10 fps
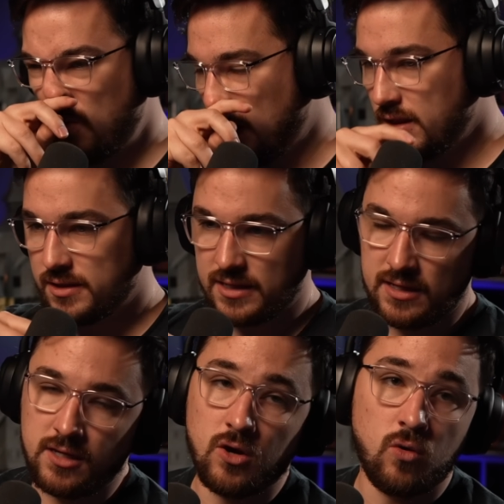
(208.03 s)

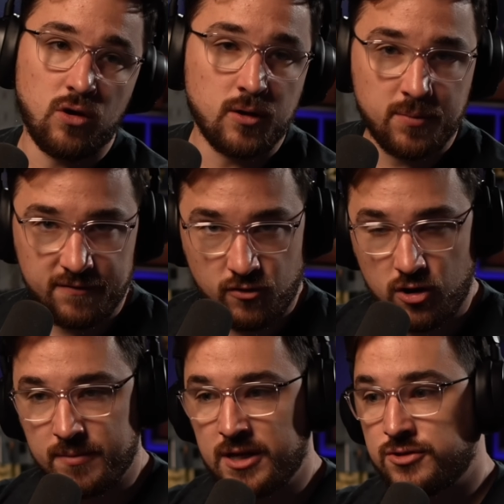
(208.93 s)
quality or
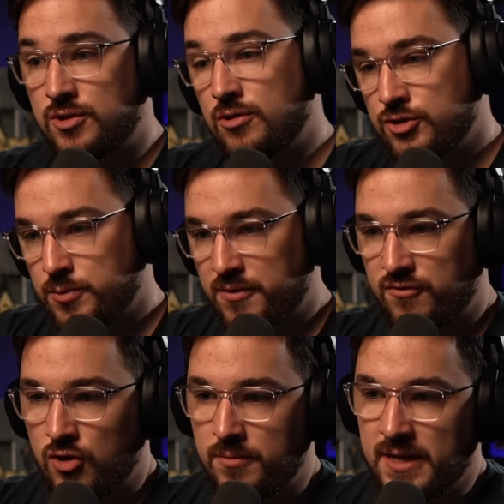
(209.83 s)
performance or ultra
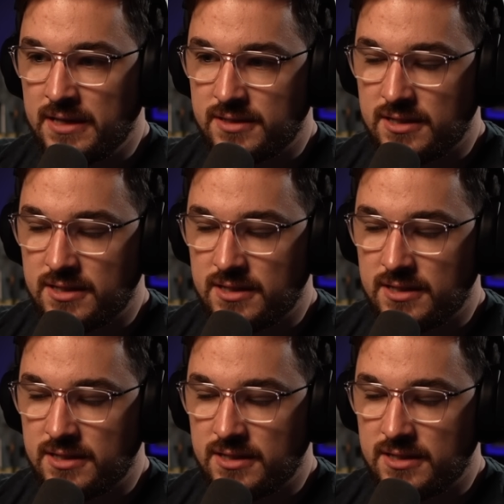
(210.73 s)
performance.